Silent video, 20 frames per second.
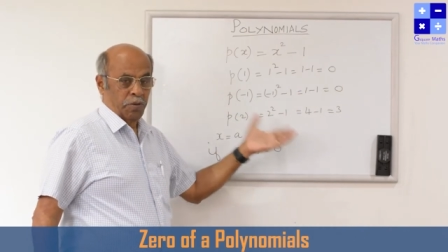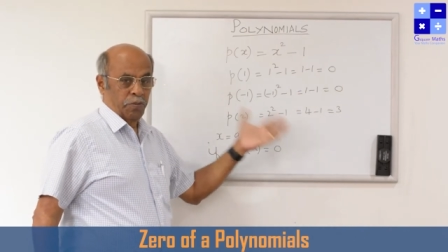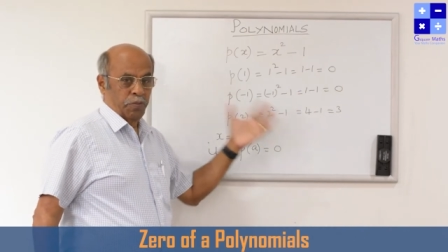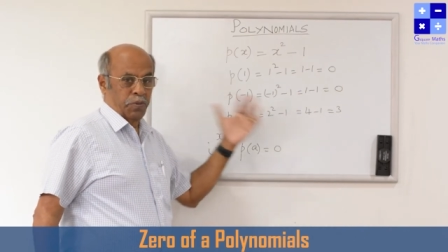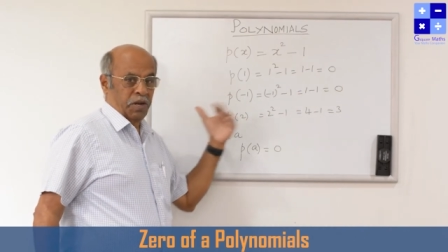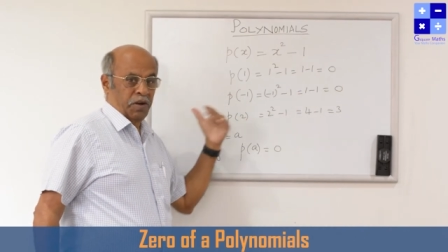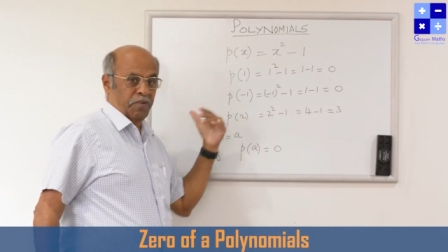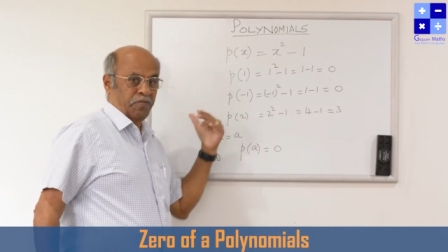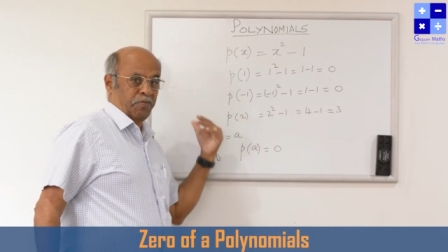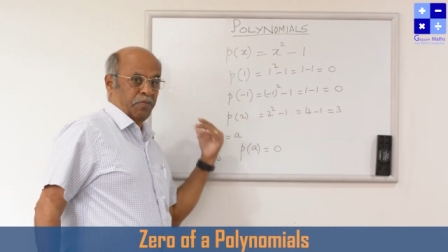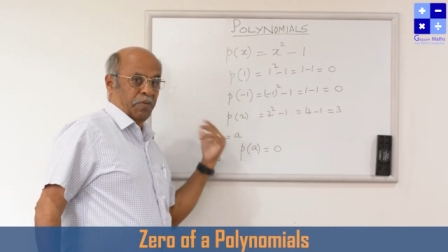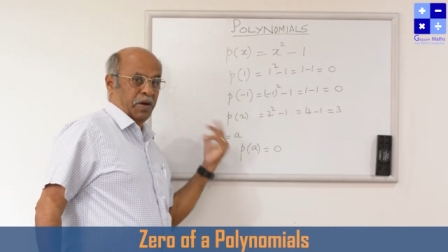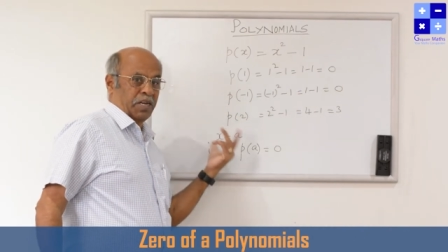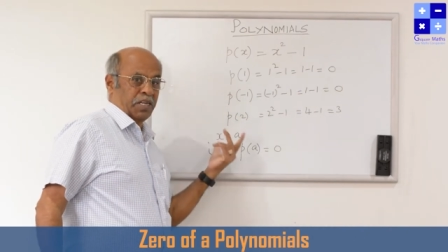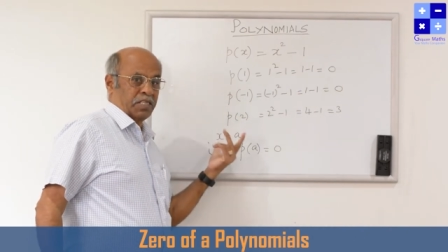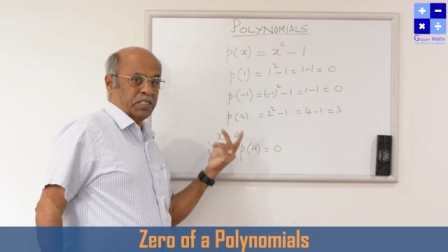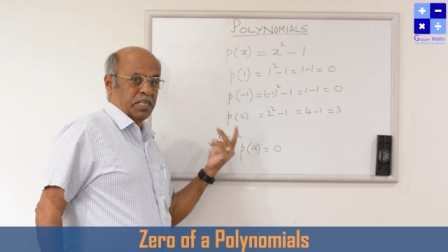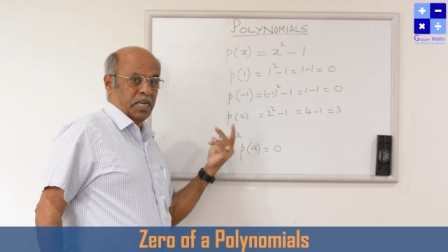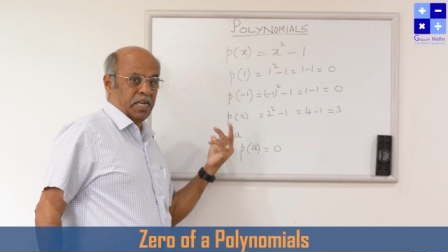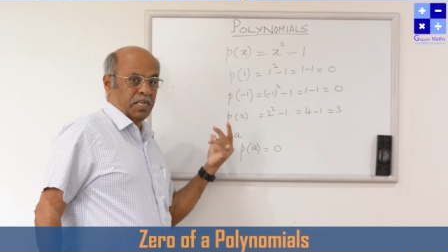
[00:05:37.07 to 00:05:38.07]
P of
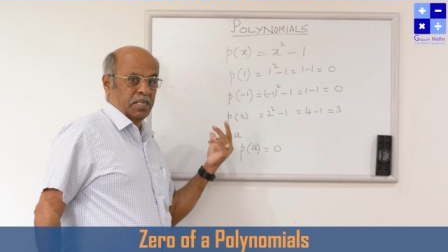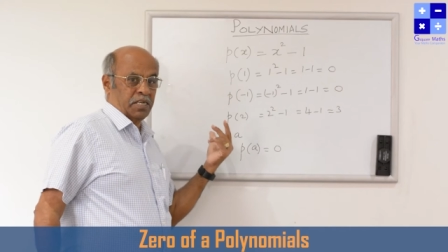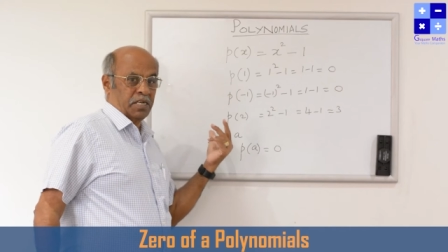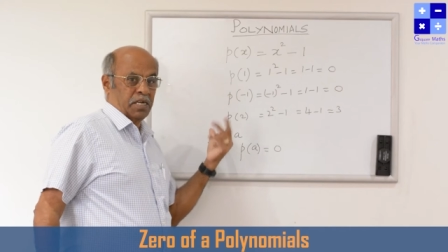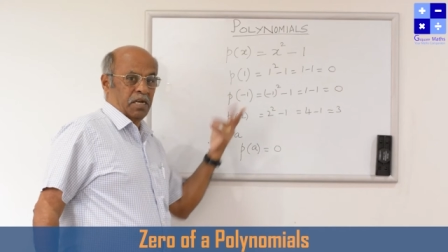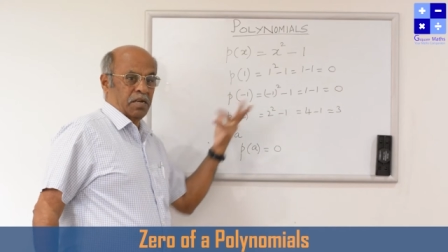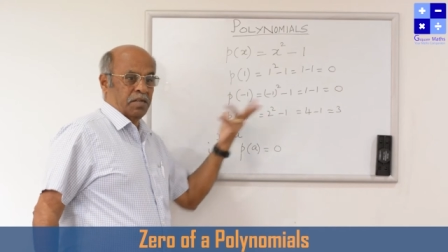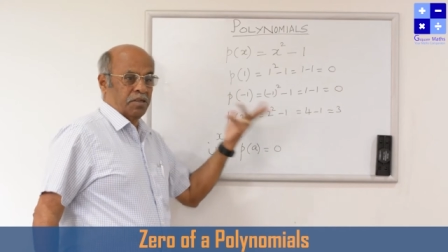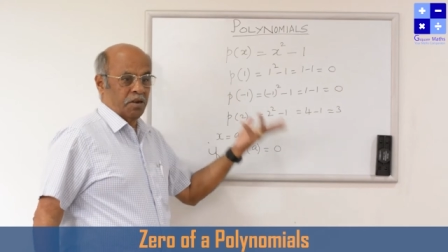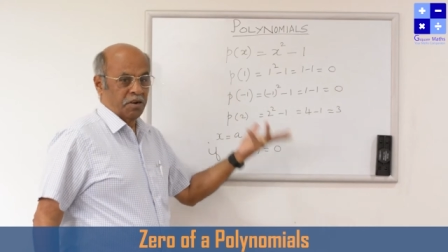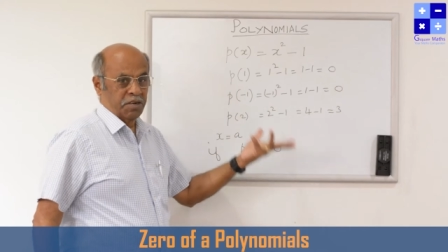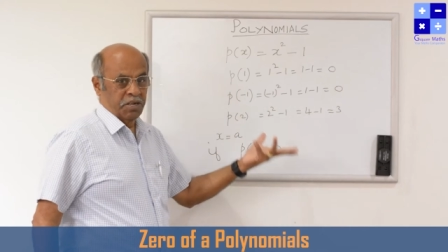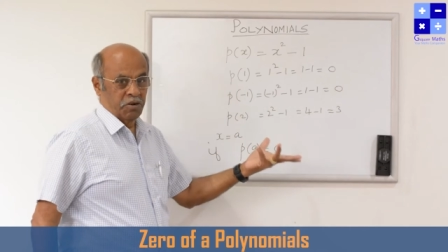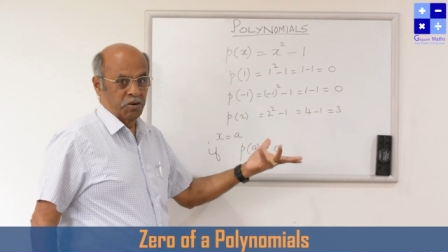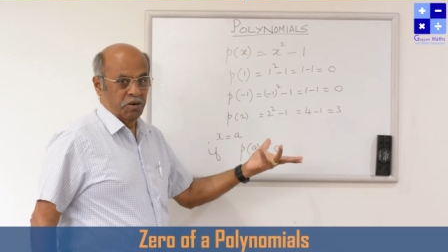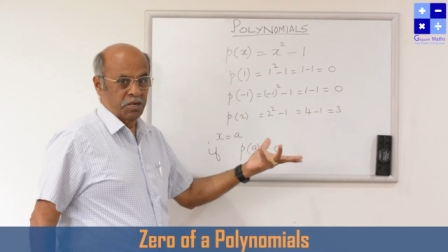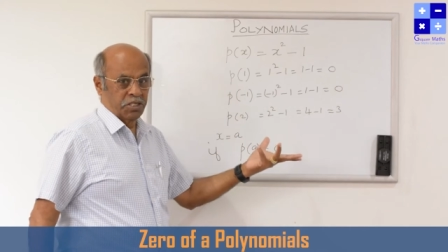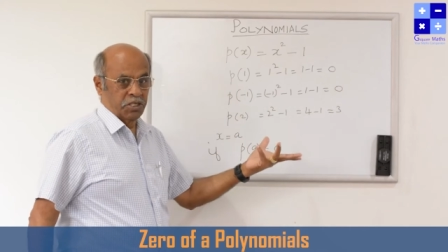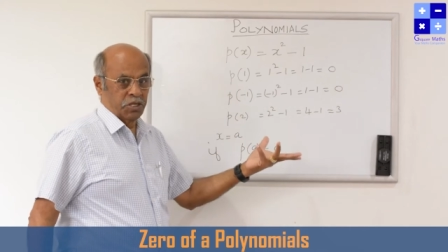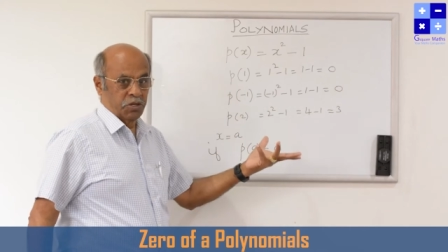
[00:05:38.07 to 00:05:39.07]
minus 9 not
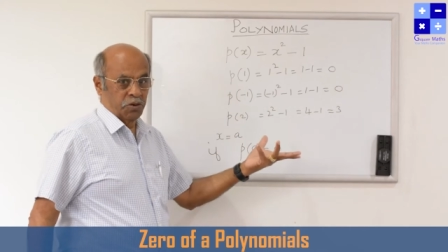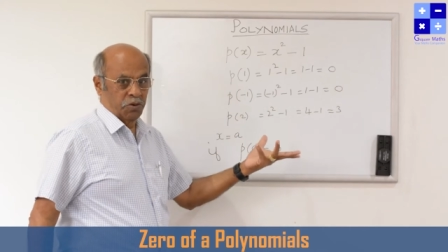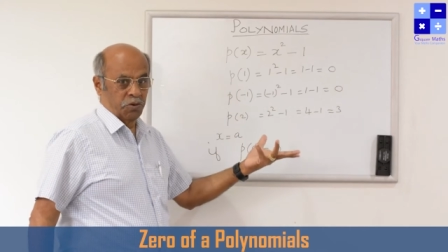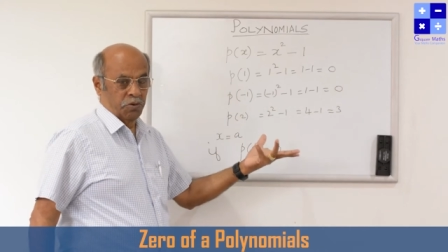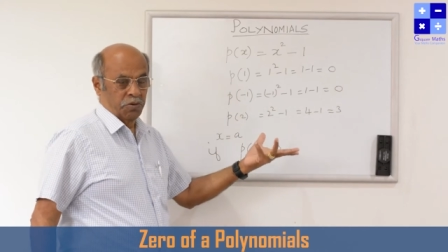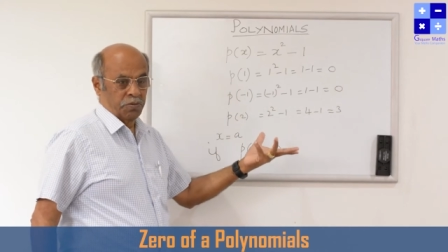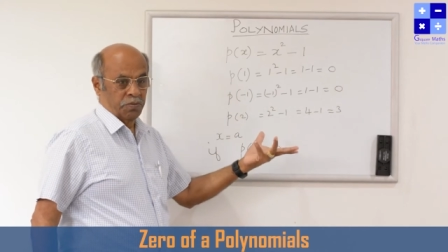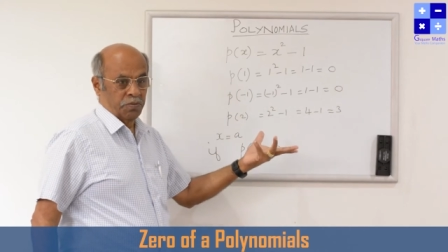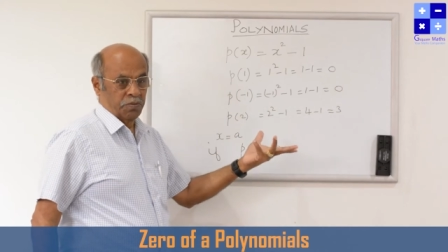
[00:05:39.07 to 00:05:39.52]
equal to 0.